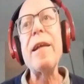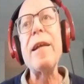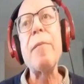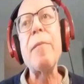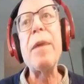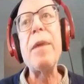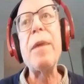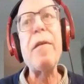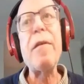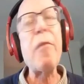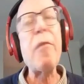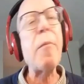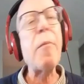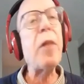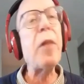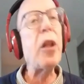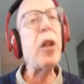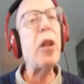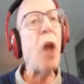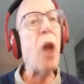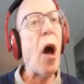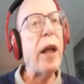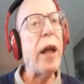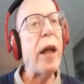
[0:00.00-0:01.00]
bit of a
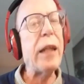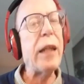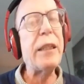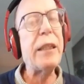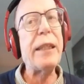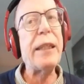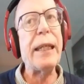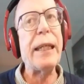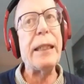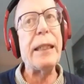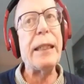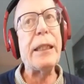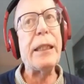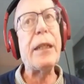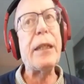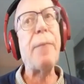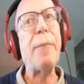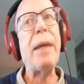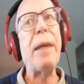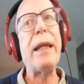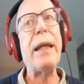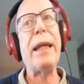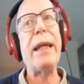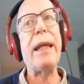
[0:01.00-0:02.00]
melodic change to
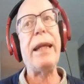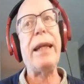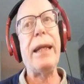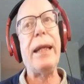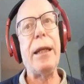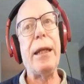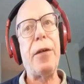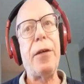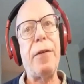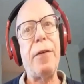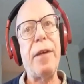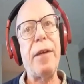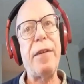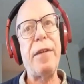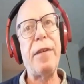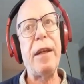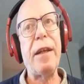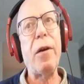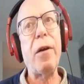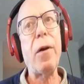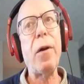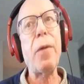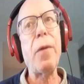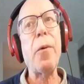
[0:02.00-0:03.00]
make it
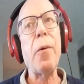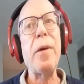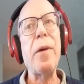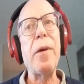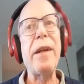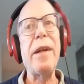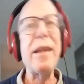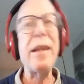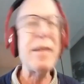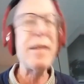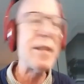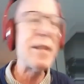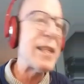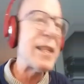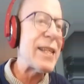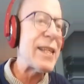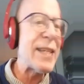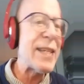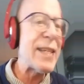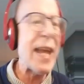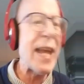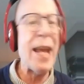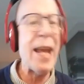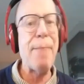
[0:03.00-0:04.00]
interesting, although it is the
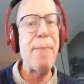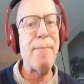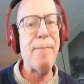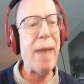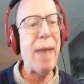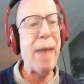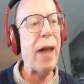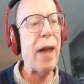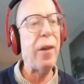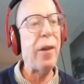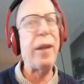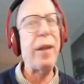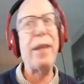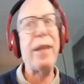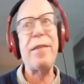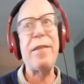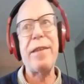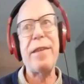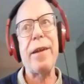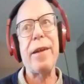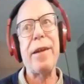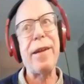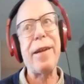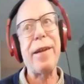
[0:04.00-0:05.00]
same melody. It's still.